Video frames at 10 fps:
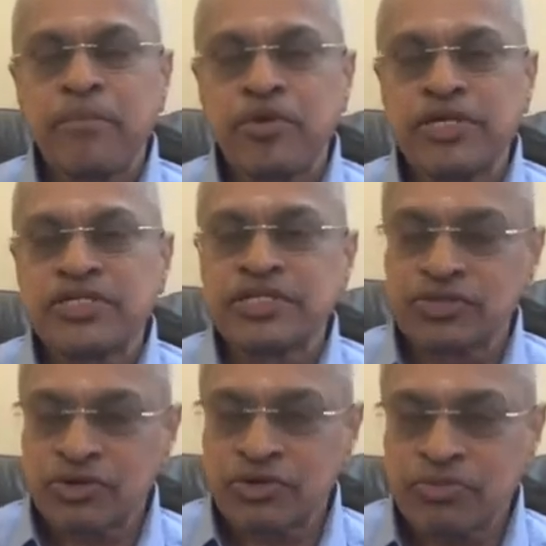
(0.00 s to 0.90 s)

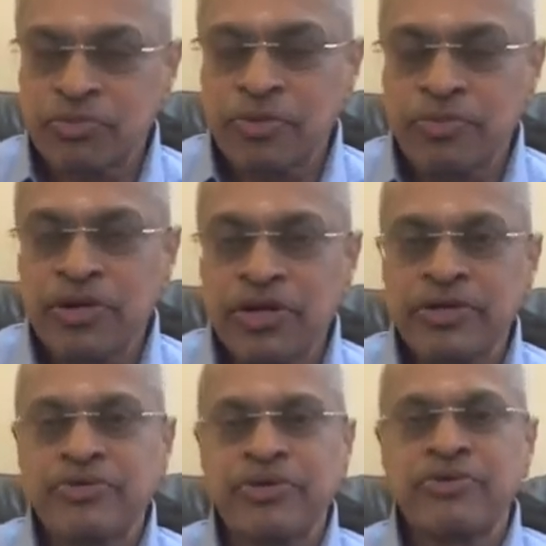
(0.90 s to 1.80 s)
Mauritius,
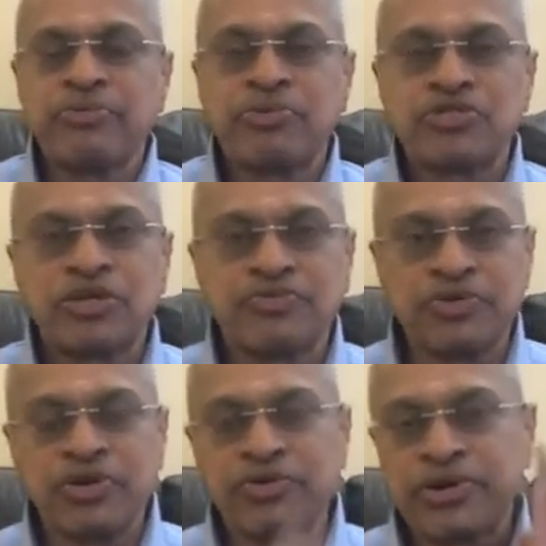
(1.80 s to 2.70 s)
most of
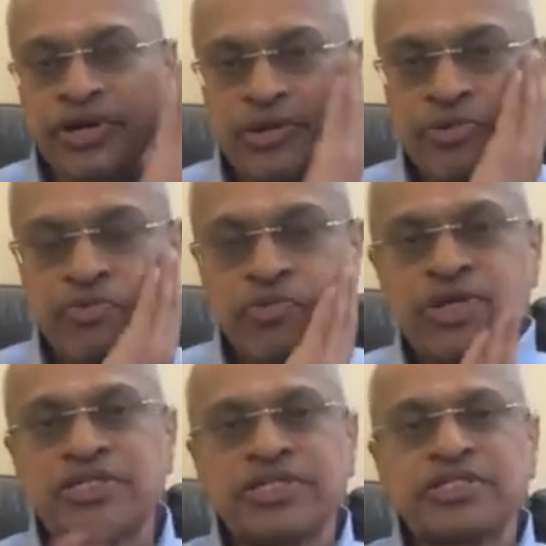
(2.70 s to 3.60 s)
you would have heard about
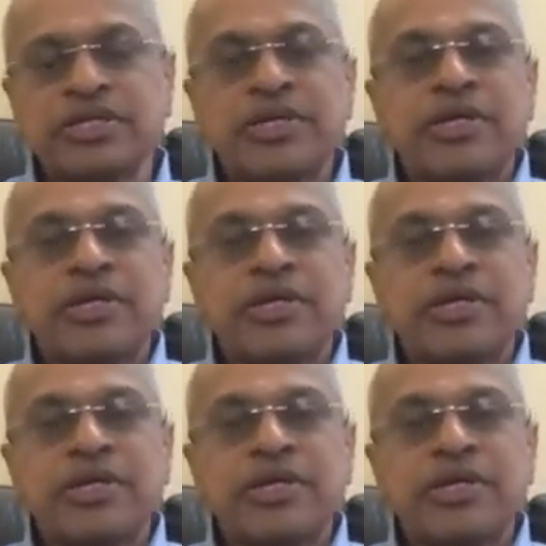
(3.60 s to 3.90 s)
Mauritius.